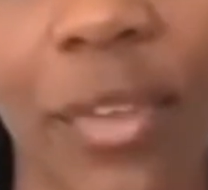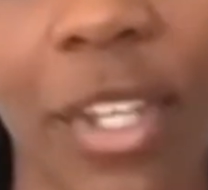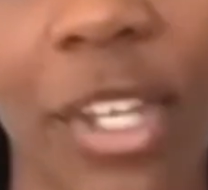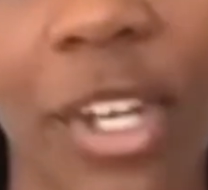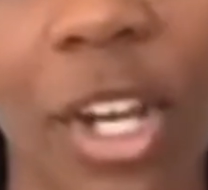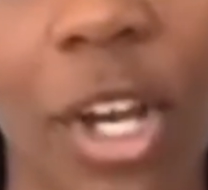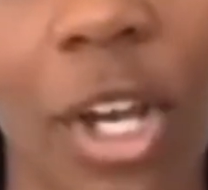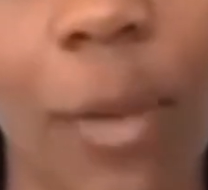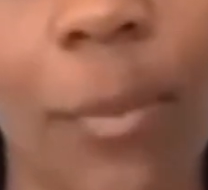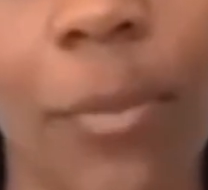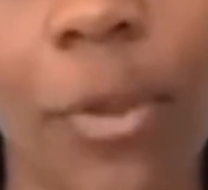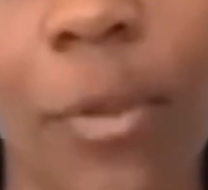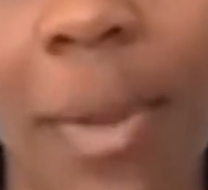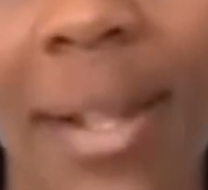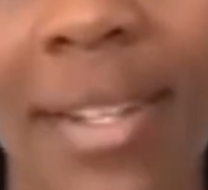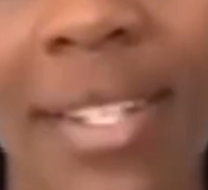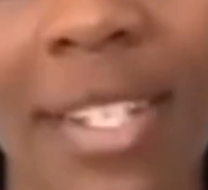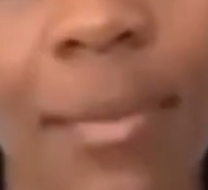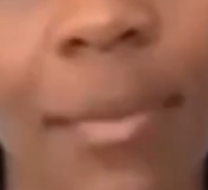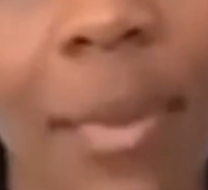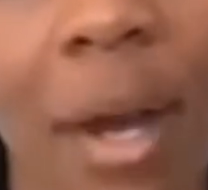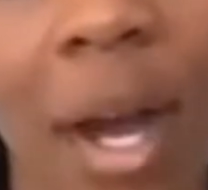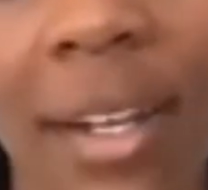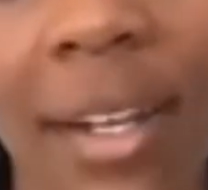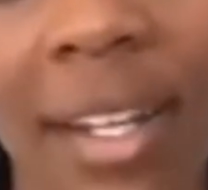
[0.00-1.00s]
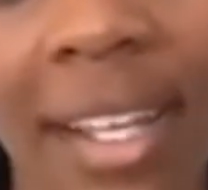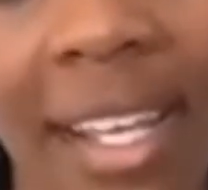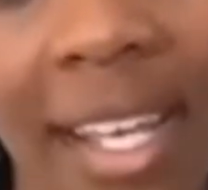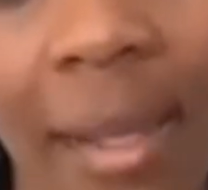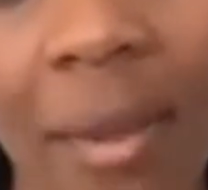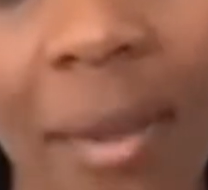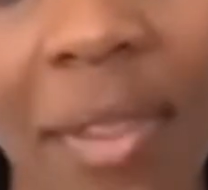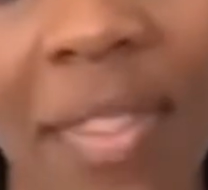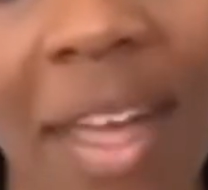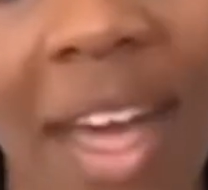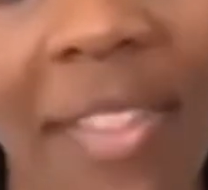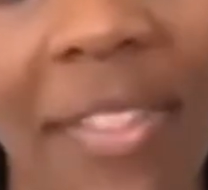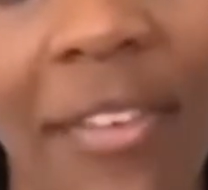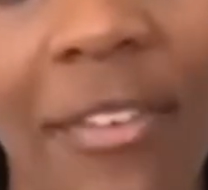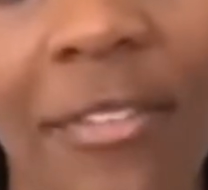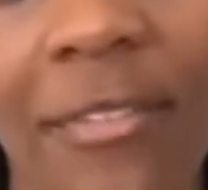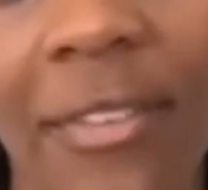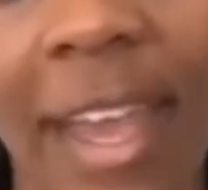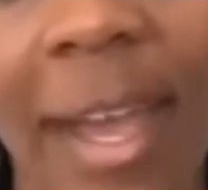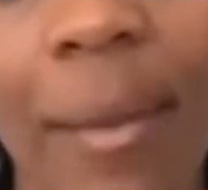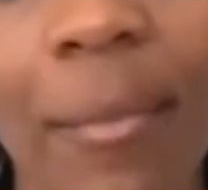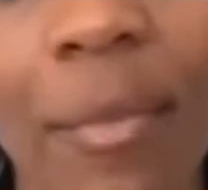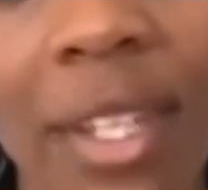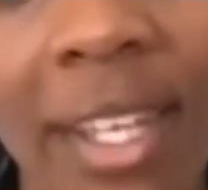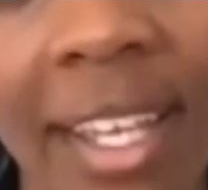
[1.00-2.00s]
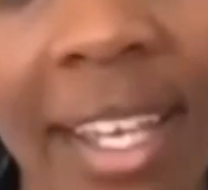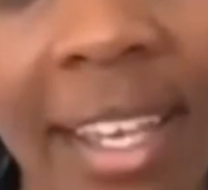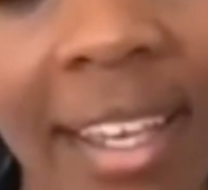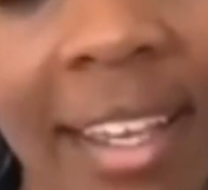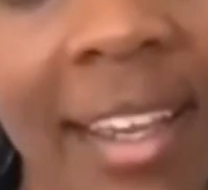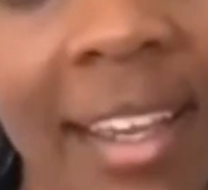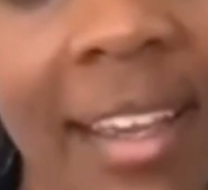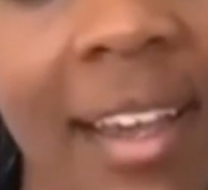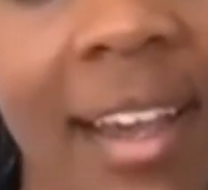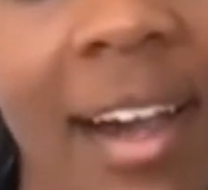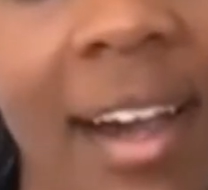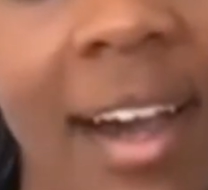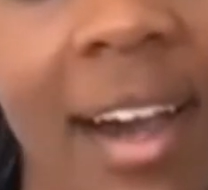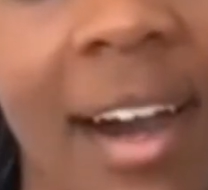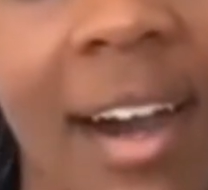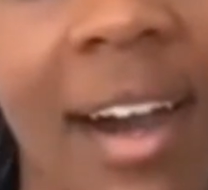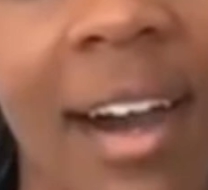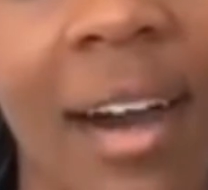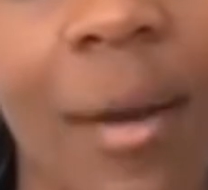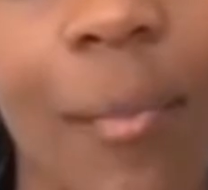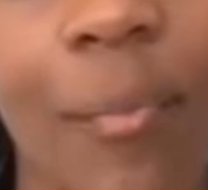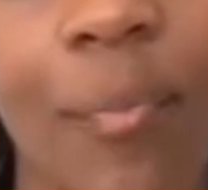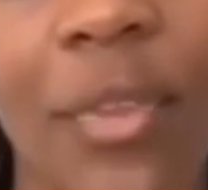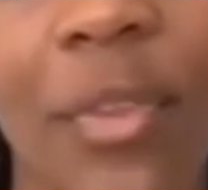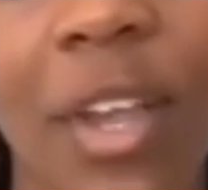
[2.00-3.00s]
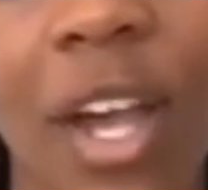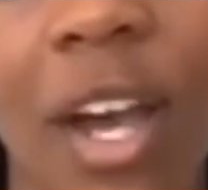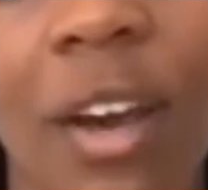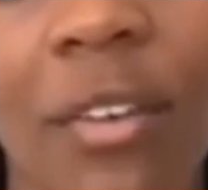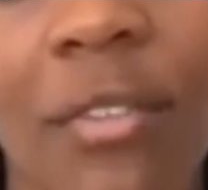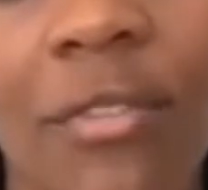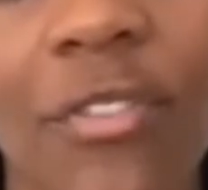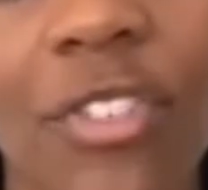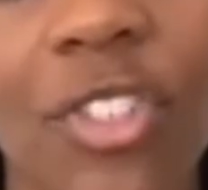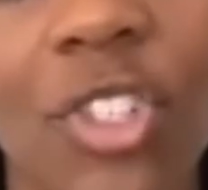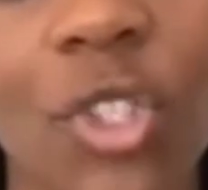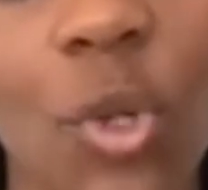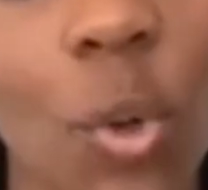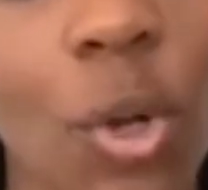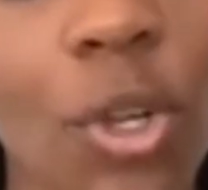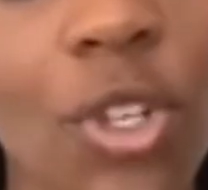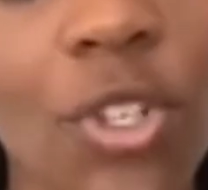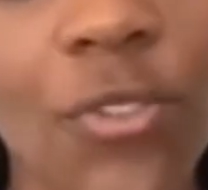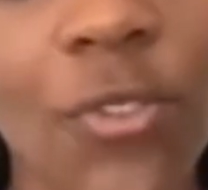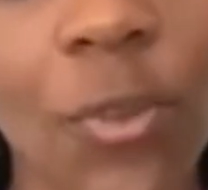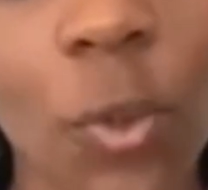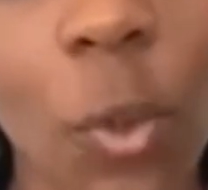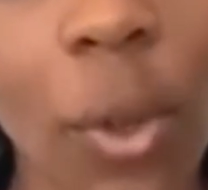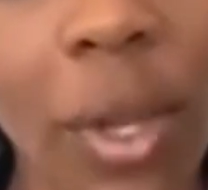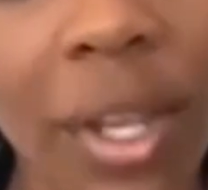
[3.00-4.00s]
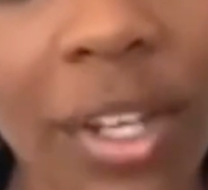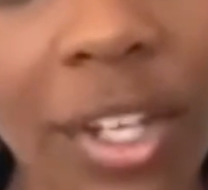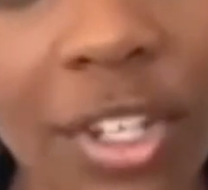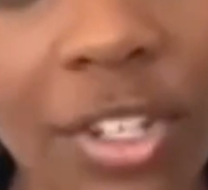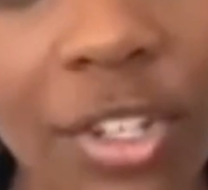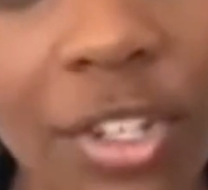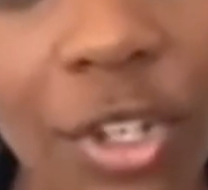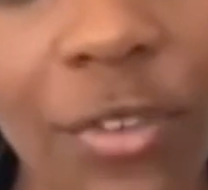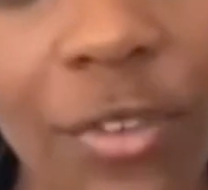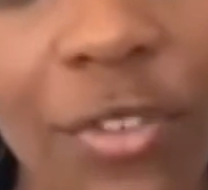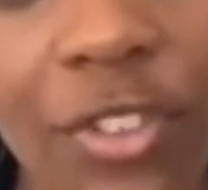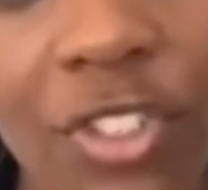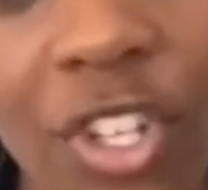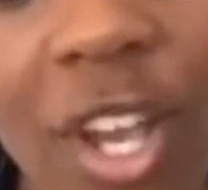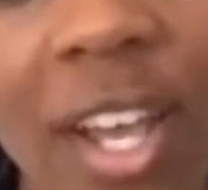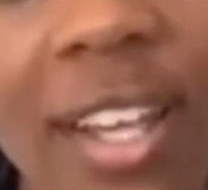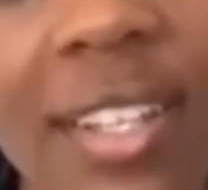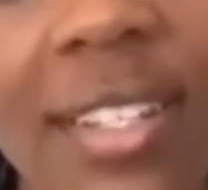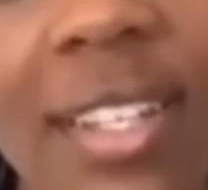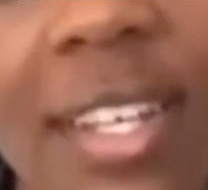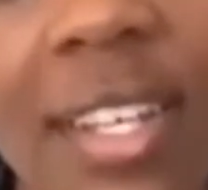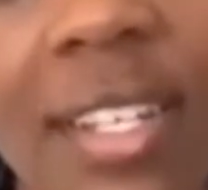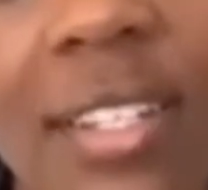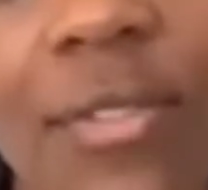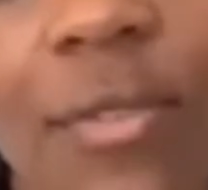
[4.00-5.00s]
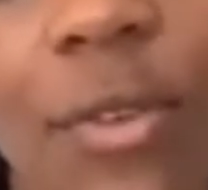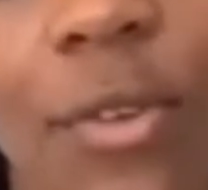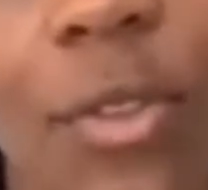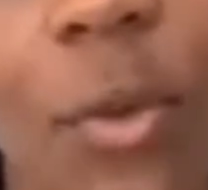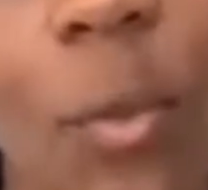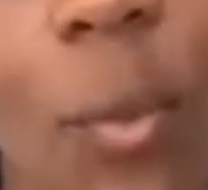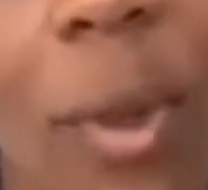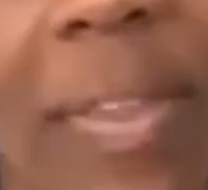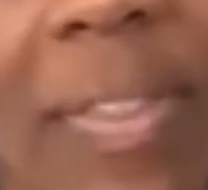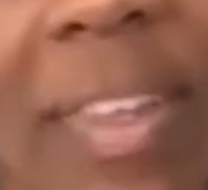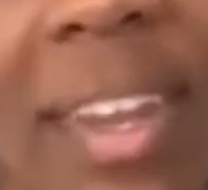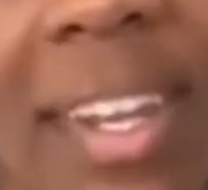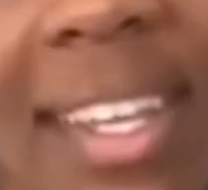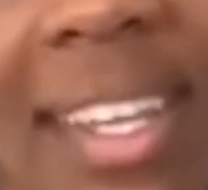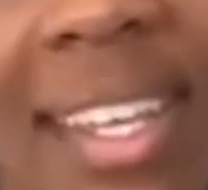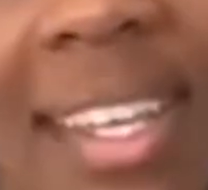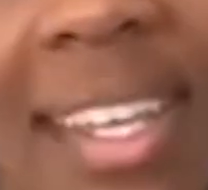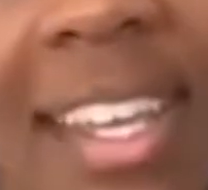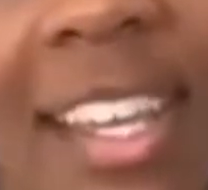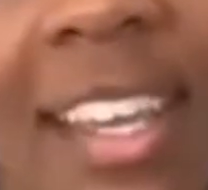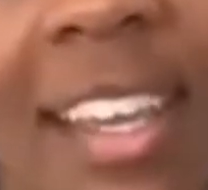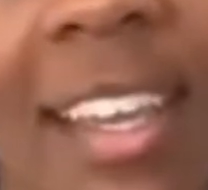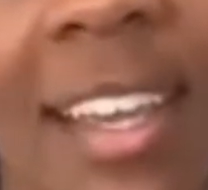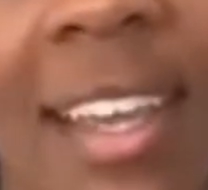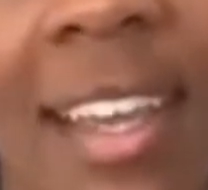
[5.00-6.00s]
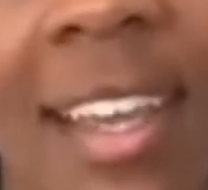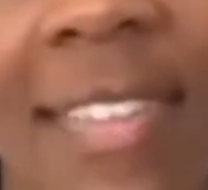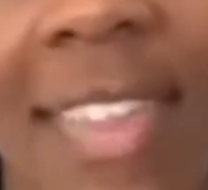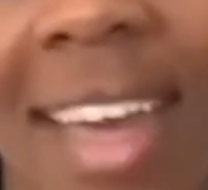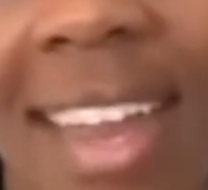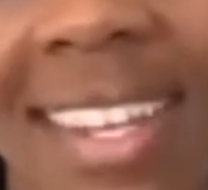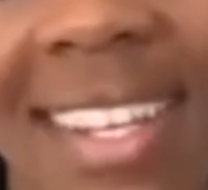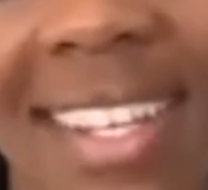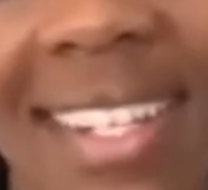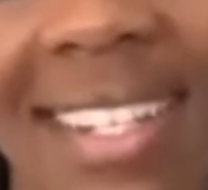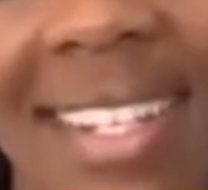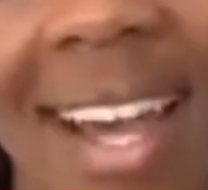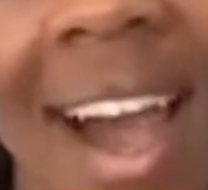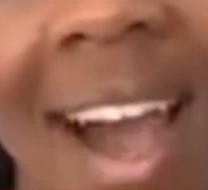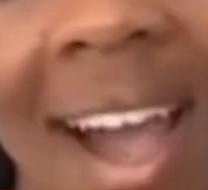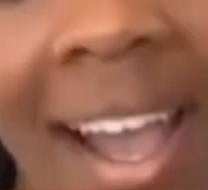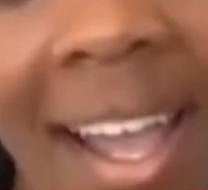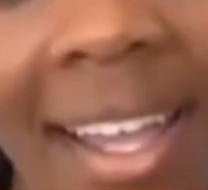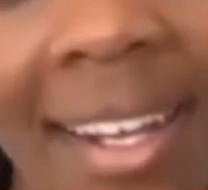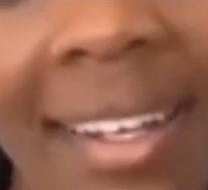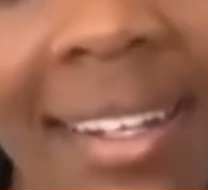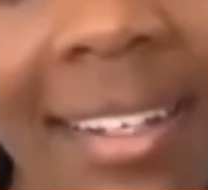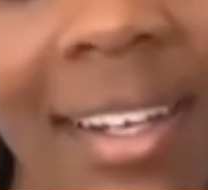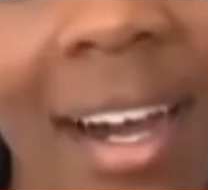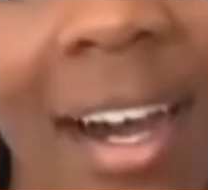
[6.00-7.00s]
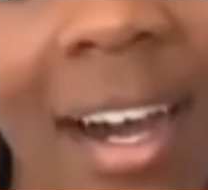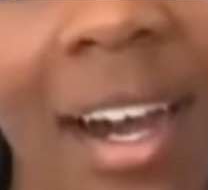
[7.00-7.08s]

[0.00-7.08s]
implemented upon him, and that the family of George Floyd deserves justice for the way that he died.